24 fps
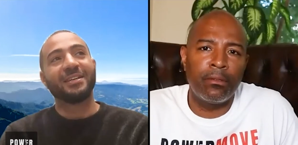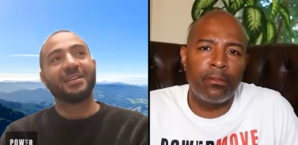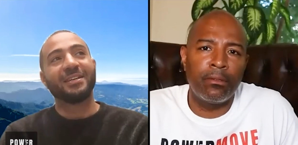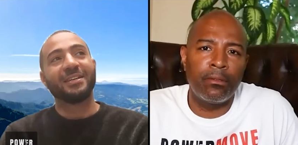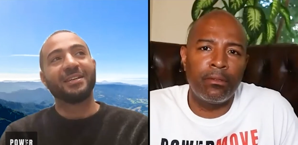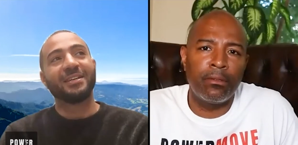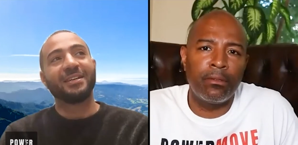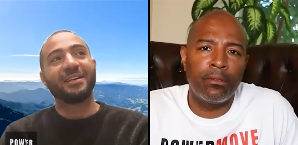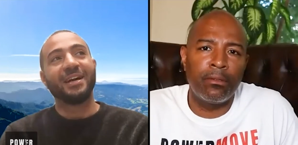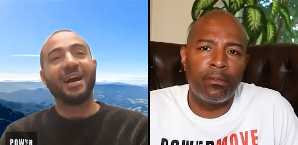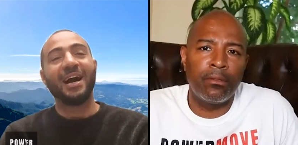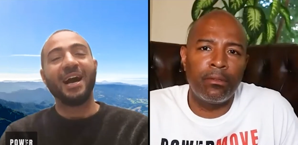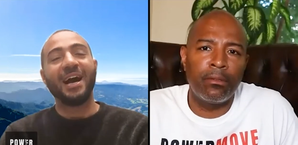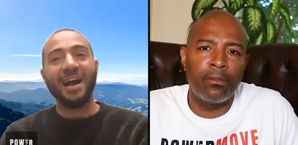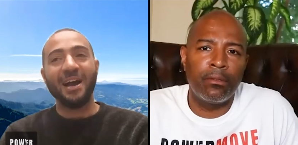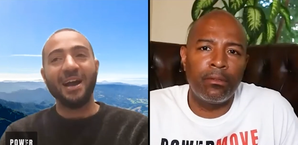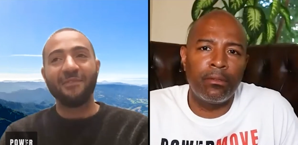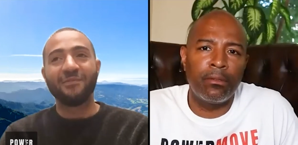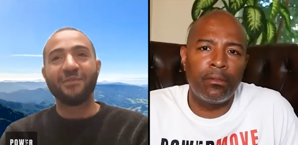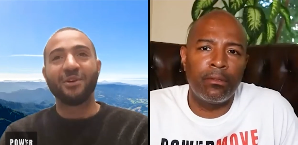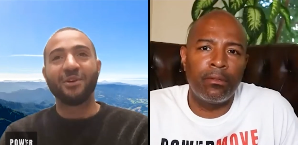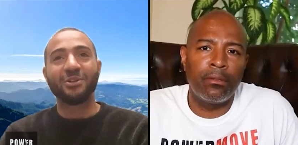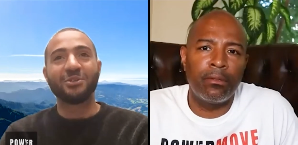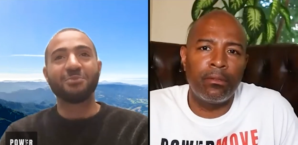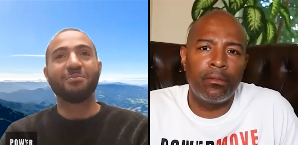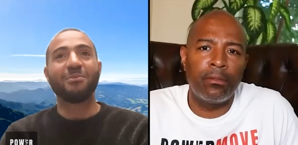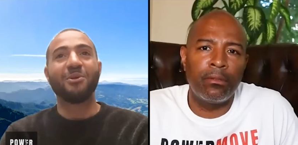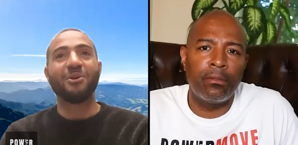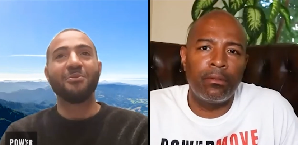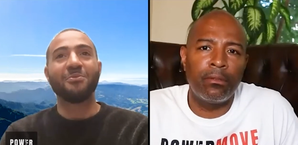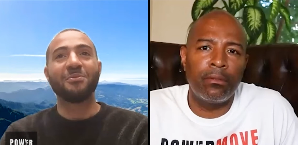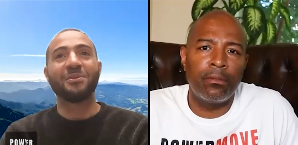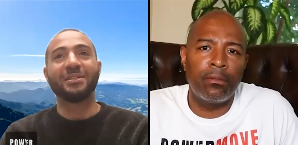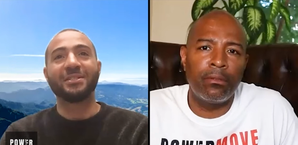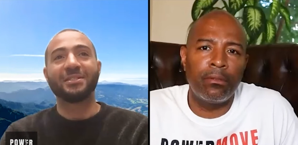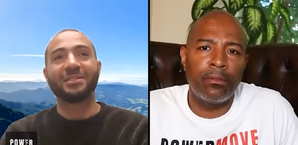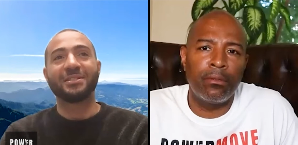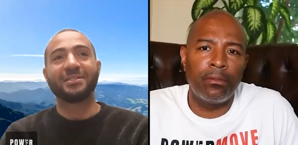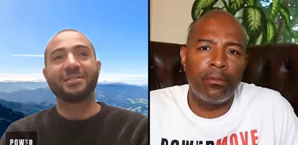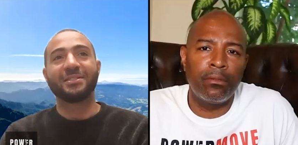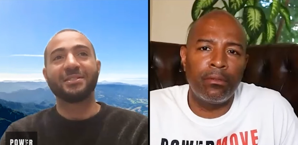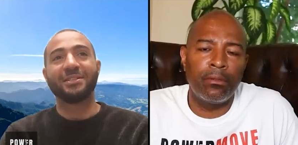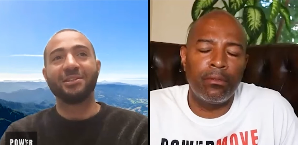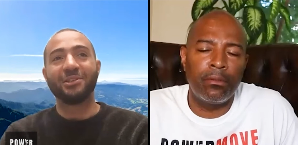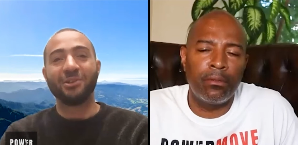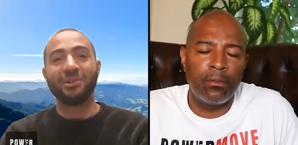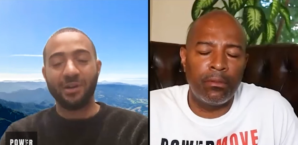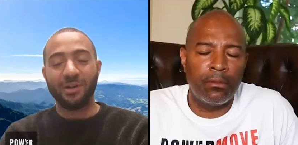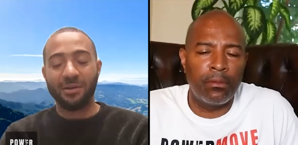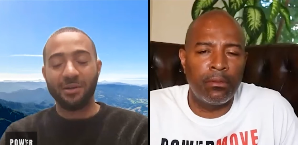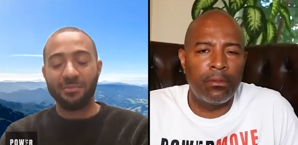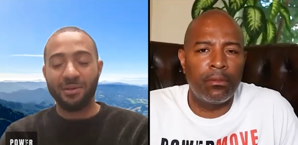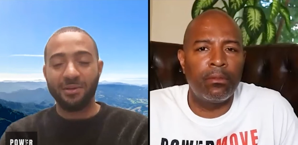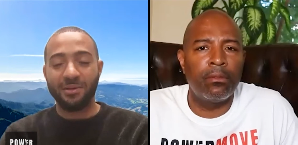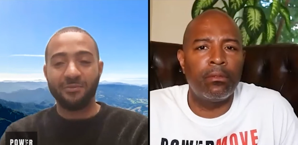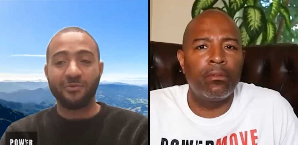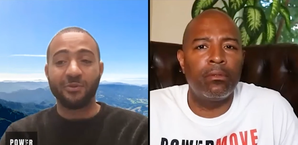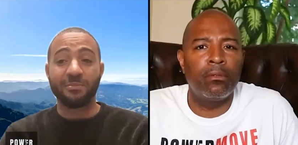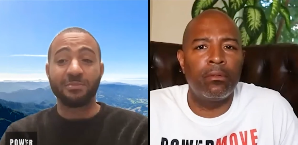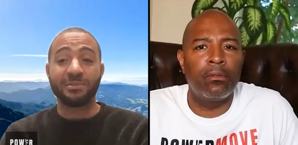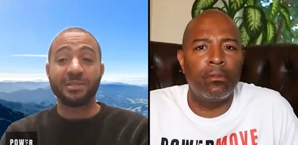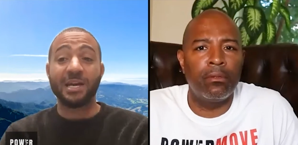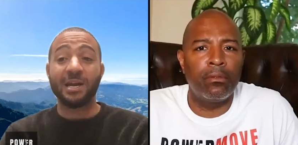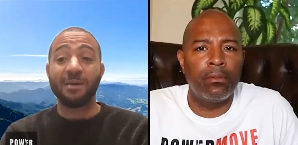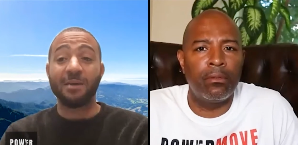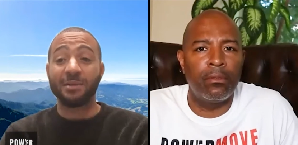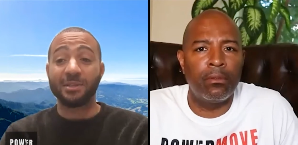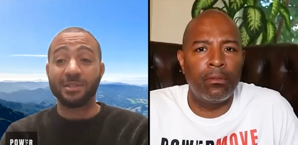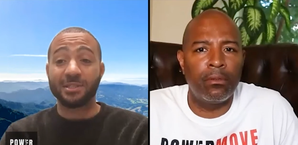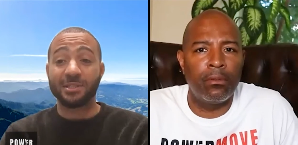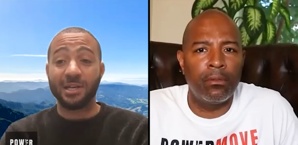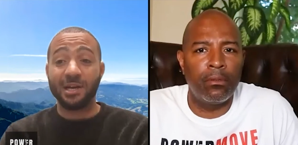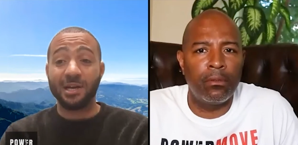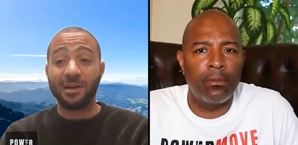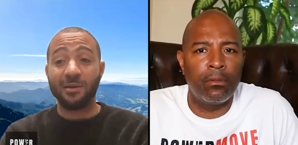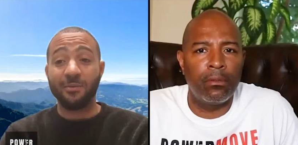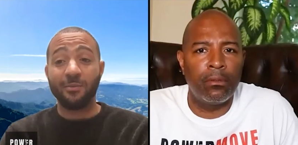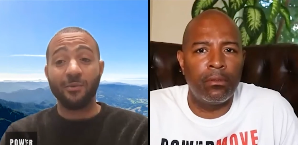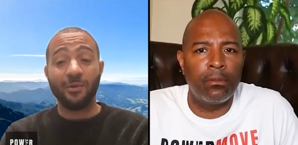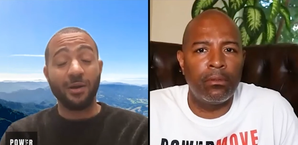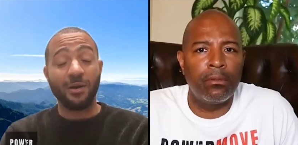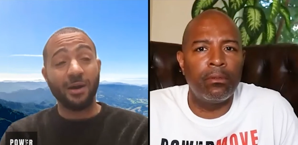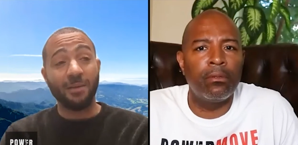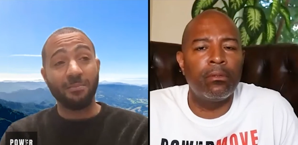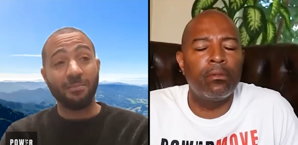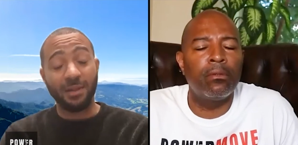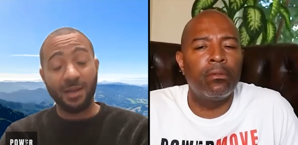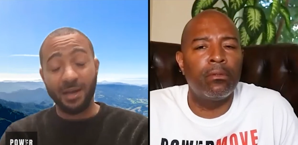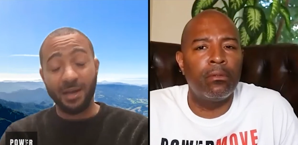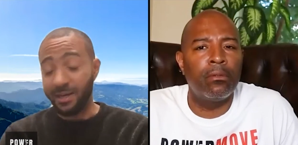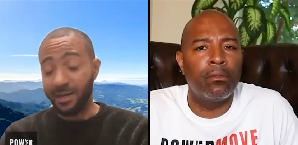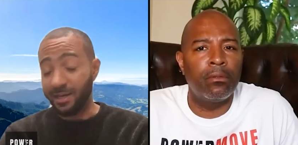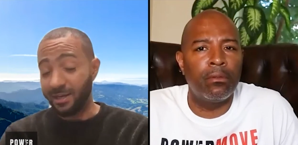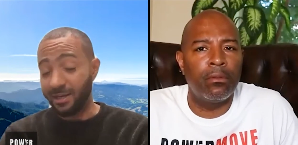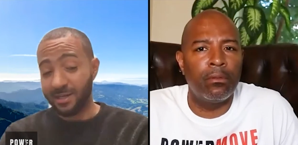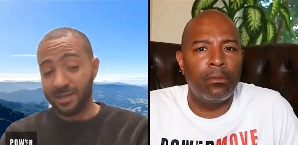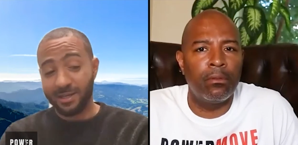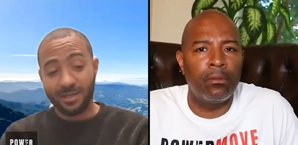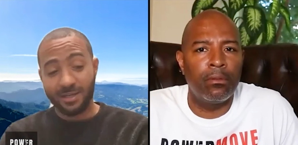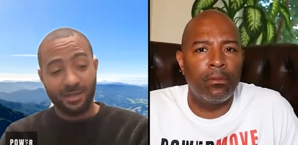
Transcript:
Speaker 1: I have those moments, you know what I mean, from time to time where I'm like,